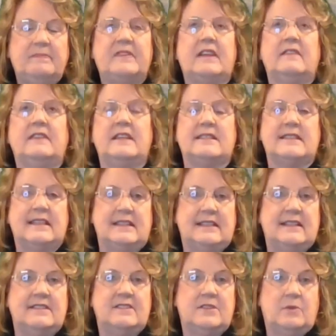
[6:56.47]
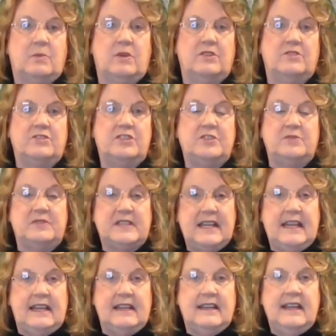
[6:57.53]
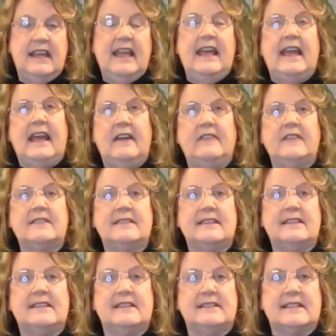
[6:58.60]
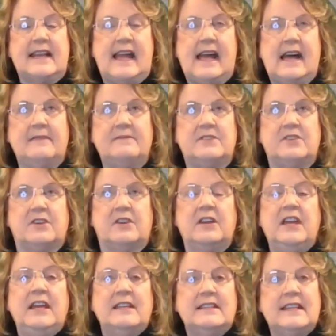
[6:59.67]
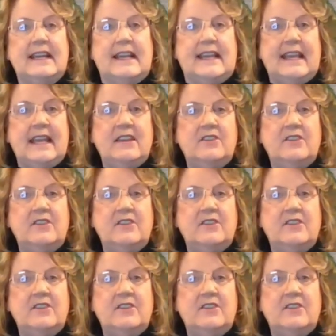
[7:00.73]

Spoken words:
the sentence the word's used in, and the sentence after to get